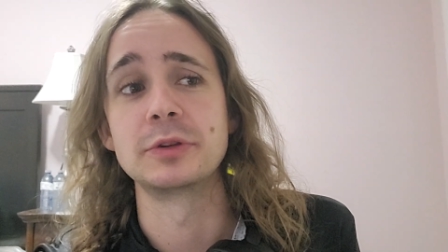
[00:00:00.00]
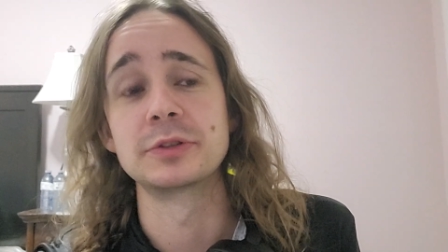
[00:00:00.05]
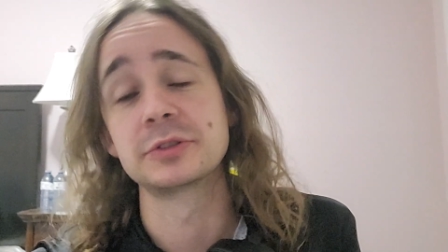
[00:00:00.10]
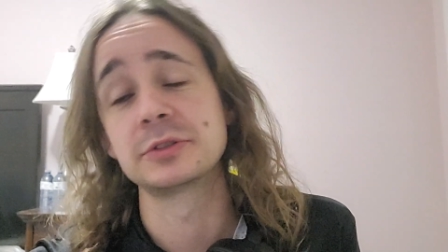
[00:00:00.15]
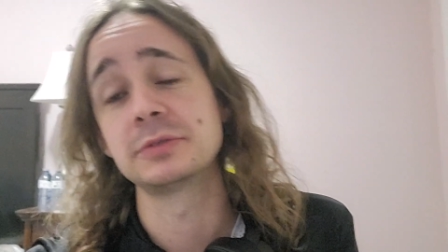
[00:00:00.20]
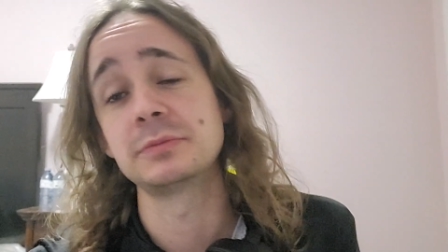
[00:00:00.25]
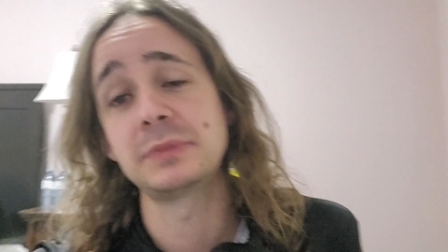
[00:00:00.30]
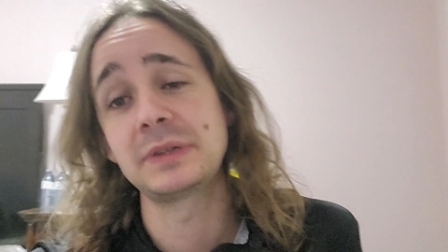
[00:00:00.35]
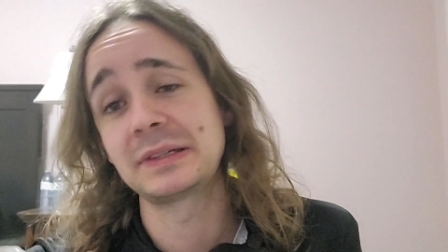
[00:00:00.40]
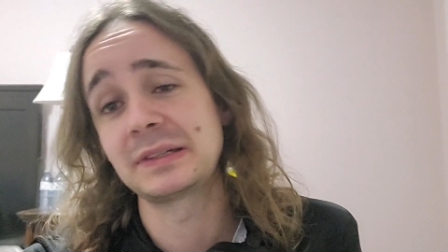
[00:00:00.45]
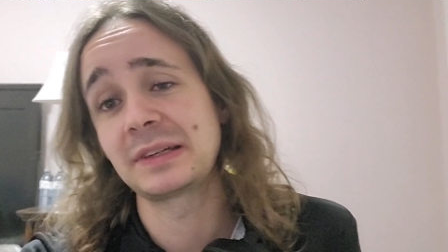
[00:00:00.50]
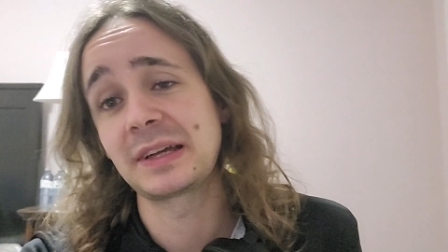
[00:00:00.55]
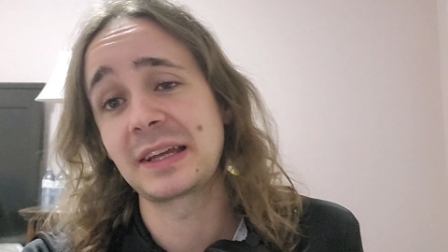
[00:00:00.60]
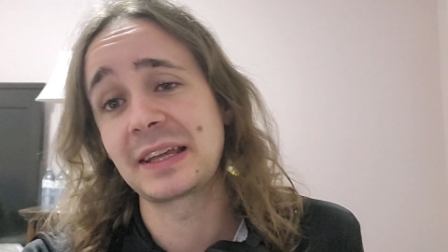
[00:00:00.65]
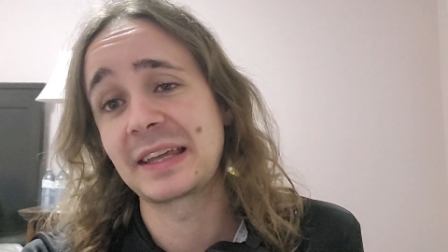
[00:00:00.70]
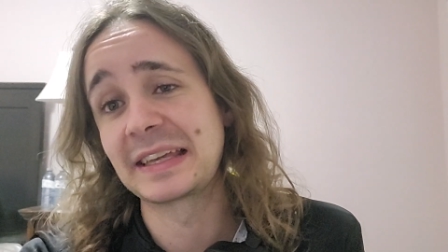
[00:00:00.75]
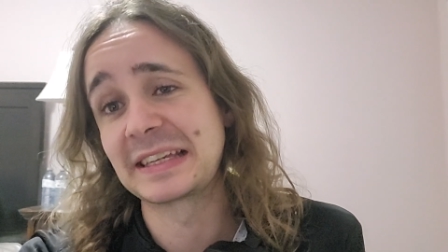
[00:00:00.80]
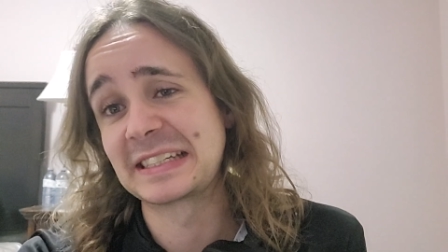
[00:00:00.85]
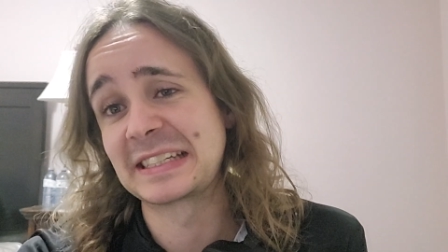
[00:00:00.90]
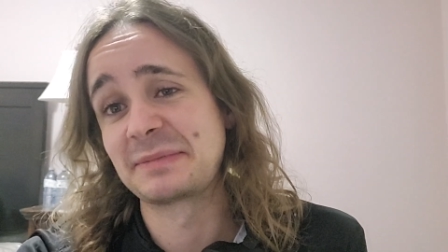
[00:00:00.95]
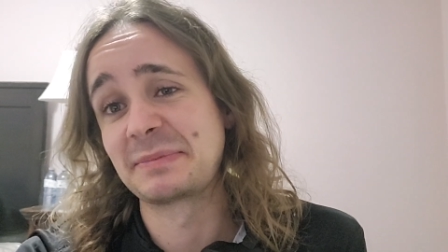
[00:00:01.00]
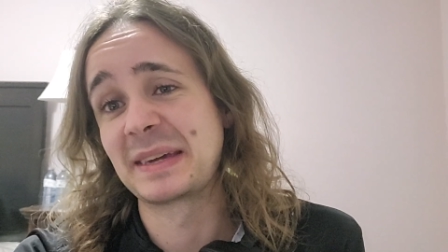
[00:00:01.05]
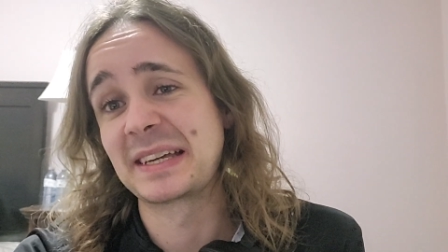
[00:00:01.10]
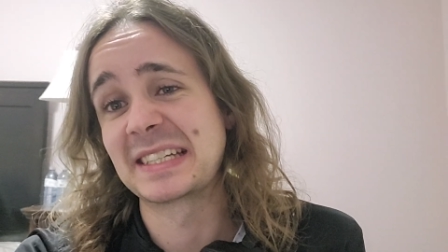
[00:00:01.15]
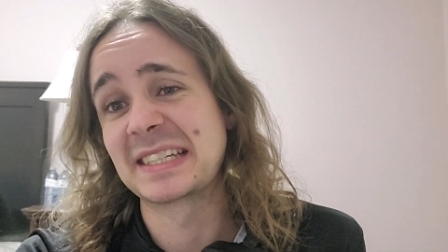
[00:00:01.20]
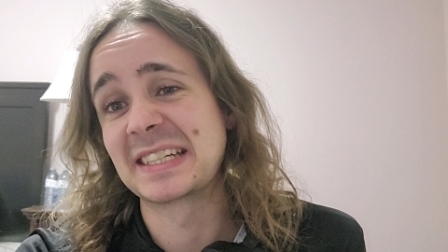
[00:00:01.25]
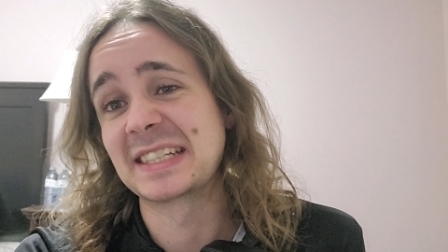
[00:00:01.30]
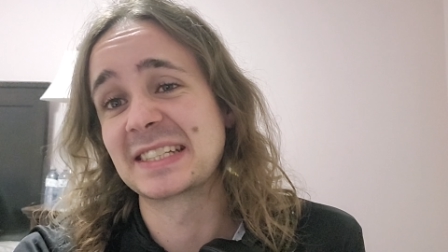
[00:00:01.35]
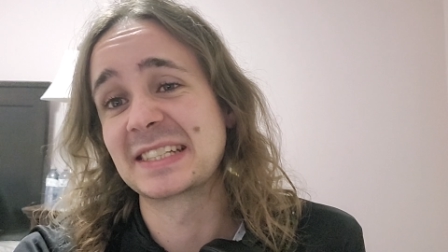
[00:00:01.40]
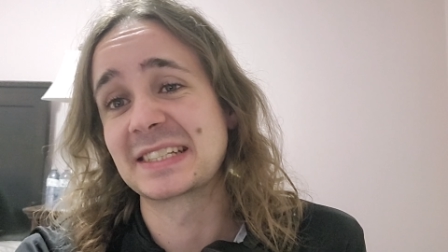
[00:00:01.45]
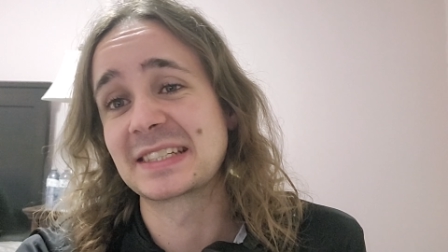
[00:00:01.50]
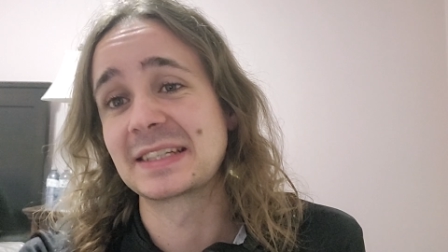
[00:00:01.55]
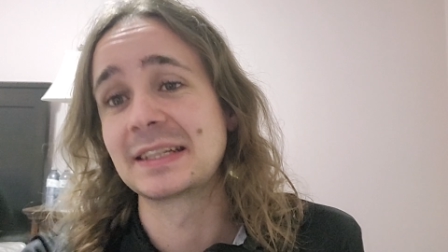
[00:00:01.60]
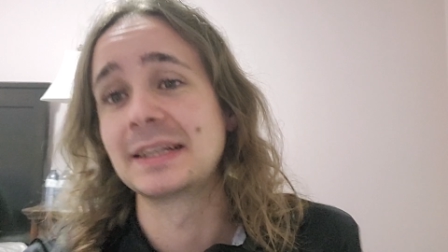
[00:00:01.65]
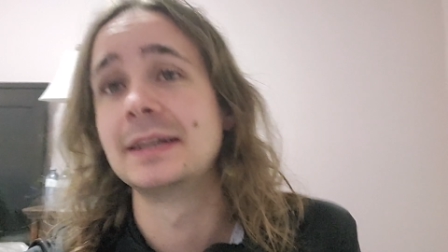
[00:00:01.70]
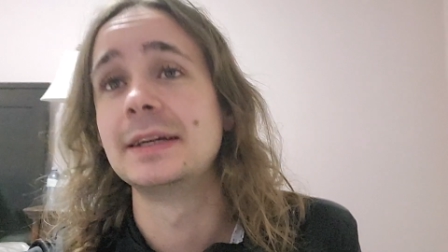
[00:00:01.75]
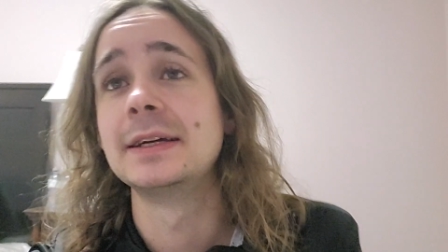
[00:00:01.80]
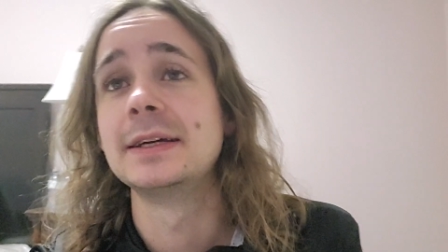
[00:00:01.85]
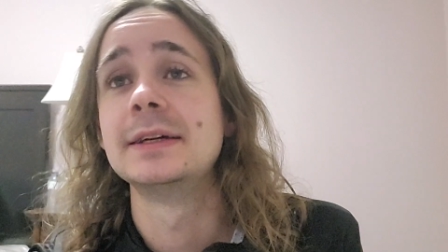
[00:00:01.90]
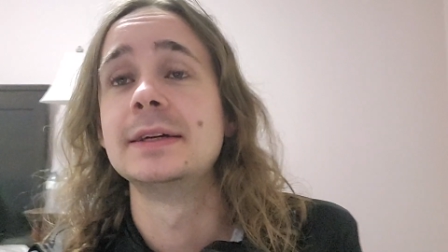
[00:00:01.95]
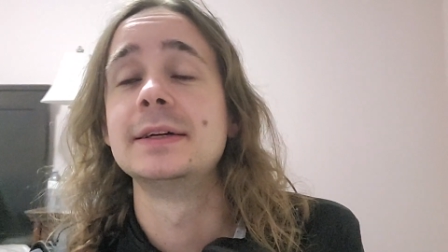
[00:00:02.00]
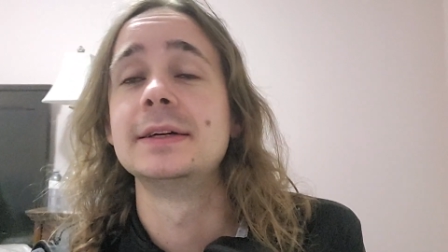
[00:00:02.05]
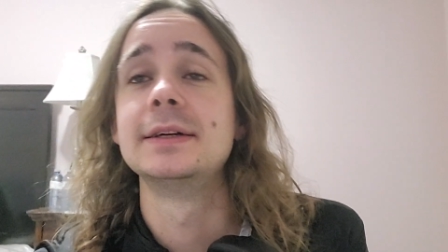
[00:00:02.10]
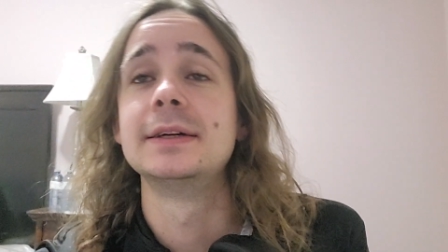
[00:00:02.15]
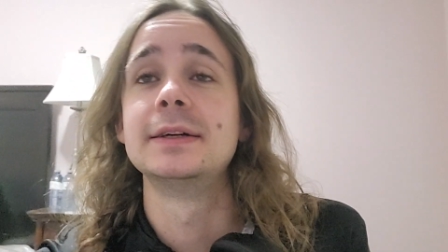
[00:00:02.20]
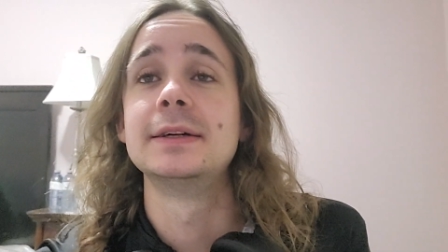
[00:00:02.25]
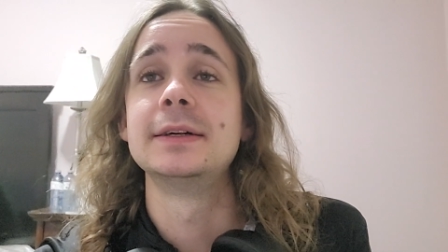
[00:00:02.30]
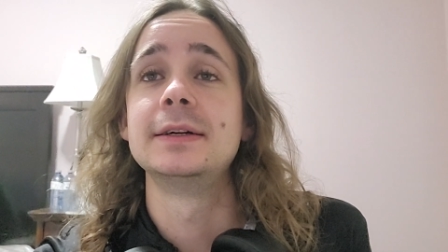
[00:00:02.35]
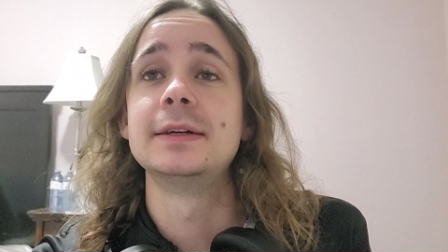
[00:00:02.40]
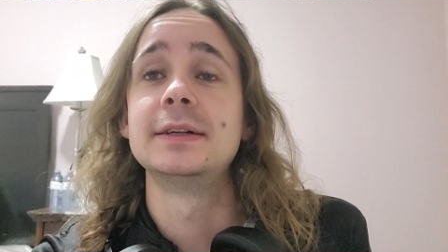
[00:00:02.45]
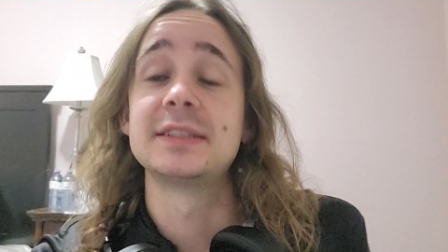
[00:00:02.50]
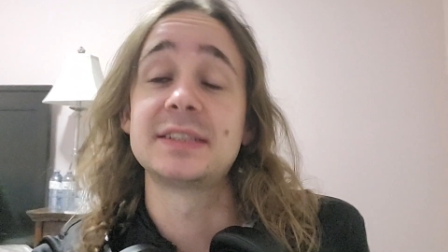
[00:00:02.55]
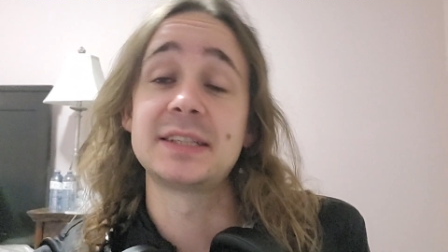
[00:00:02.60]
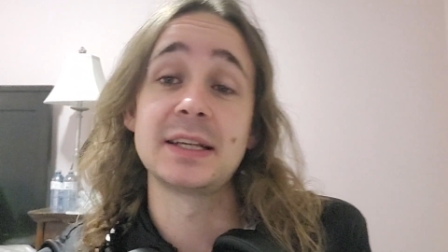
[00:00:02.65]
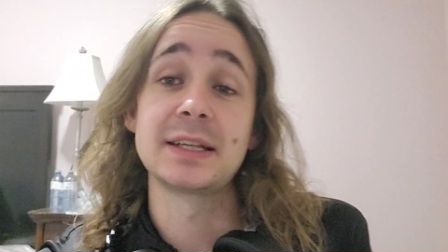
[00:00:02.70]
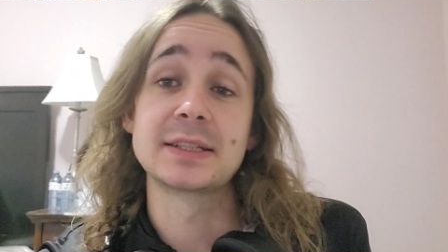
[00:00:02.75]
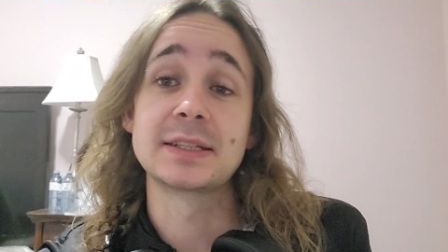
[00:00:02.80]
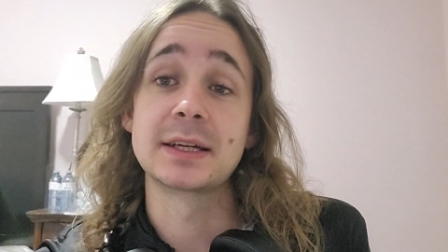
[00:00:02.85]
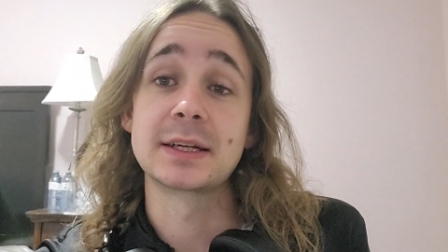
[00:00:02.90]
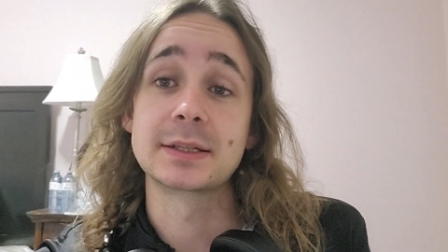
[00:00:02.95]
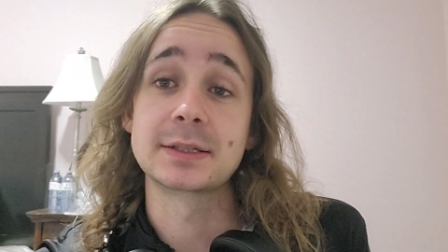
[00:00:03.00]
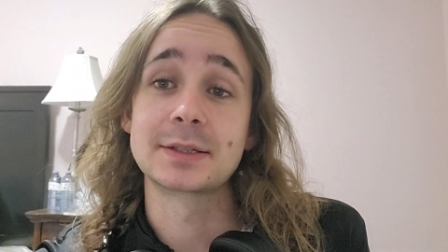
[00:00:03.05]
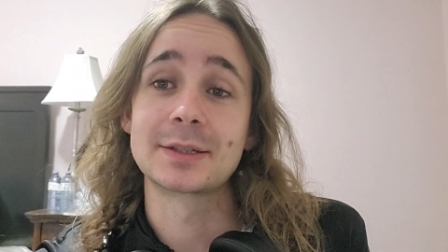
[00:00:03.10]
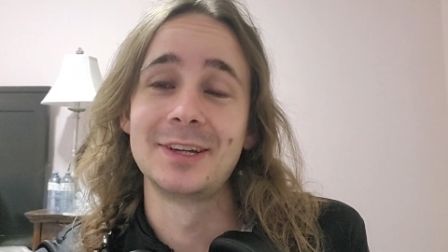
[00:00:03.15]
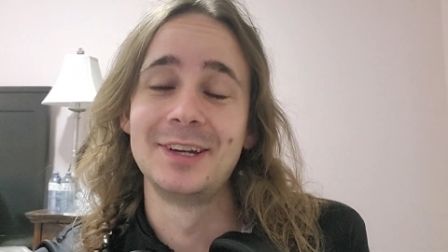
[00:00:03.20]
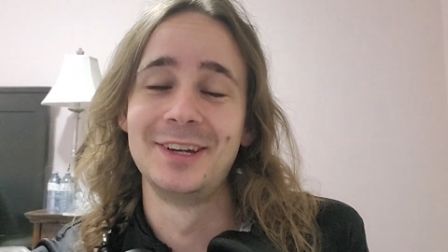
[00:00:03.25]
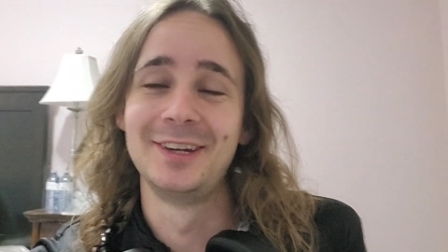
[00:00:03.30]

so may, I guess it makes sense. Still sucks.